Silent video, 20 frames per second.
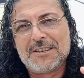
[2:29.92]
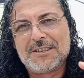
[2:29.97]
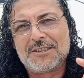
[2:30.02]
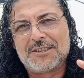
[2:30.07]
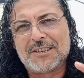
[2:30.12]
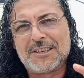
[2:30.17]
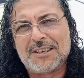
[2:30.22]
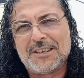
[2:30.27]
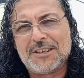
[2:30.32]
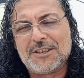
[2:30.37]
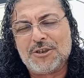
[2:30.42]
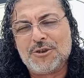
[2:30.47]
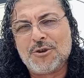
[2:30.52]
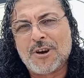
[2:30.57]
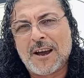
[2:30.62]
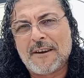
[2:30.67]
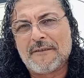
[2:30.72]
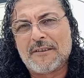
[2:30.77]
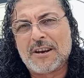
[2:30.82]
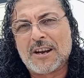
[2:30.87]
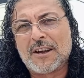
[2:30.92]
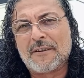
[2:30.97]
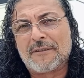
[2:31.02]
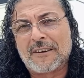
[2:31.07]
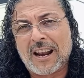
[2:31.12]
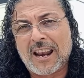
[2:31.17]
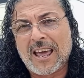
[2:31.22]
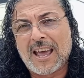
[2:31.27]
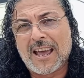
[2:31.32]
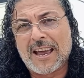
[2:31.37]
See, you have enough
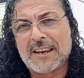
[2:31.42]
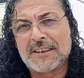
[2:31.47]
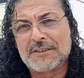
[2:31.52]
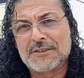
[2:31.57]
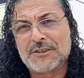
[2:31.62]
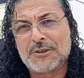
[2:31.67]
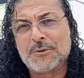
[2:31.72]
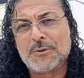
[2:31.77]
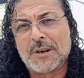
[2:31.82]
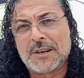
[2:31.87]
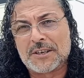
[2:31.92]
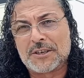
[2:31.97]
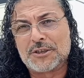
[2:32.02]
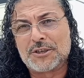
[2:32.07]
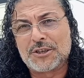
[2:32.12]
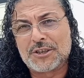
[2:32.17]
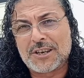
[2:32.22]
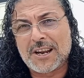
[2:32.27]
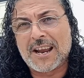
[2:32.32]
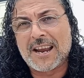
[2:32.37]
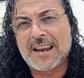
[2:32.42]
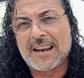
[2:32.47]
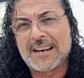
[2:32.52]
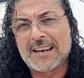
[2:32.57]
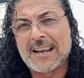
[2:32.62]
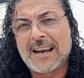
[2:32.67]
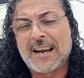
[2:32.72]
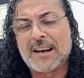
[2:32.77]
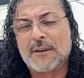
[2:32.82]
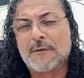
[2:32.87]
class to
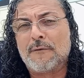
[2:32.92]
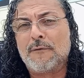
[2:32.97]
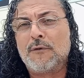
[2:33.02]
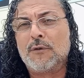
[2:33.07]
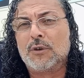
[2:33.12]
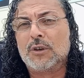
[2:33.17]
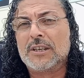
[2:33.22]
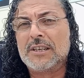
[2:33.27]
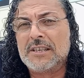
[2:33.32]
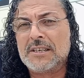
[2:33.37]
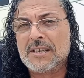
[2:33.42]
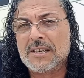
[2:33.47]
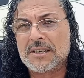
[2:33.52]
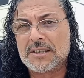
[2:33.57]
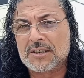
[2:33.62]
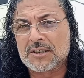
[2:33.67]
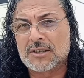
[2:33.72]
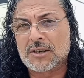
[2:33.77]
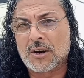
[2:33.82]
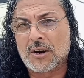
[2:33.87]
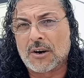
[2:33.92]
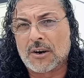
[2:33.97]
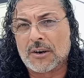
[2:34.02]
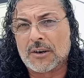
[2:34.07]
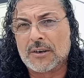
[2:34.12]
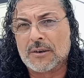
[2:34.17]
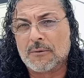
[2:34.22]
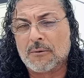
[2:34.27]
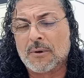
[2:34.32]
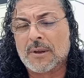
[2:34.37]
understand how to fully
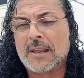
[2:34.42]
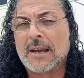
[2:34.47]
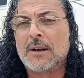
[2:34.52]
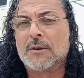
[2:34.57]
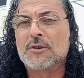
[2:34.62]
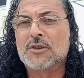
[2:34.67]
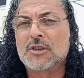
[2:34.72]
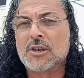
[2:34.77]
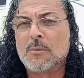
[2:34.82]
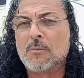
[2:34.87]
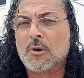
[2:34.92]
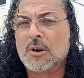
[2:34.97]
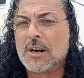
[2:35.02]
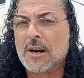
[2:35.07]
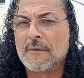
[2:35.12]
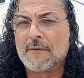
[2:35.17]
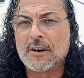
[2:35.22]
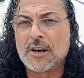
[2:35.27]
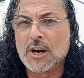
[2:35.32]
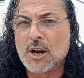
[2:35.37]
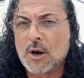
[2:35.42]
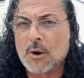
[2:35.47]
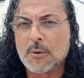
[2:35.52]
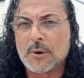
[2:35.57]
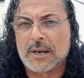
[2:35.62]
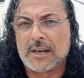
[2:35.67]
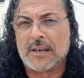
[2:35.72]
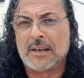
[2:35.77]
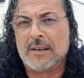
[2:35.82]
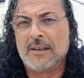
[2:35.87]
discard without someone ever
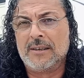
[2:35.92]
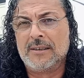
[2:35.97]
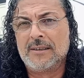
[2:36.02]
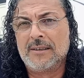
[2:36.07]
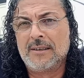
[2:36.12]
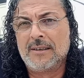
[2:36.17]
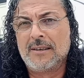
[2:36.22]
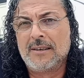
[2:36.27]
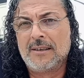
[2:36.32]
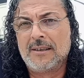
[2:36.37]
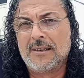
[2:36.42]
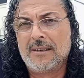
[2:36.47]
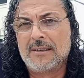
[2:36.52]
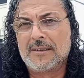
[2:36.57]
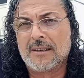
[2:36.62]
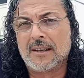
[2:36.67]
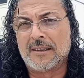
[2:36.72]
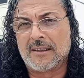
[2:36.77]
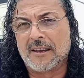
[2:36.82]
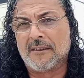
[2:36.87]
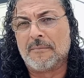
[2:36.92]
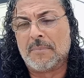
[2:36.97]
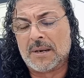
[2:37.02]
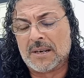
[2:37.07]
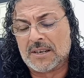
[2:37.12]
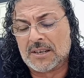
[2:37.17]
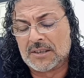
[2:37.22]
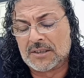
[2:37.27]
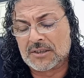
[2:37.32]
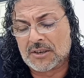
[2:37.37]
knowing that they've
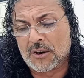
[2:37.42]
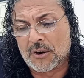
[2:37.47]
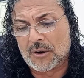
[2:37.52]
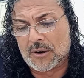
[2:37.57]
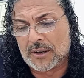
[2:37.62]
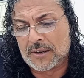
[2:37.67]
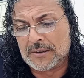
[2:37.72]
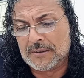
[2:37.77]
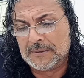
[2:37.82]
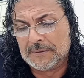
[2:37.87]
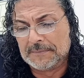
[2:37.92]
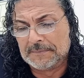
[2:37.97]
been discarded.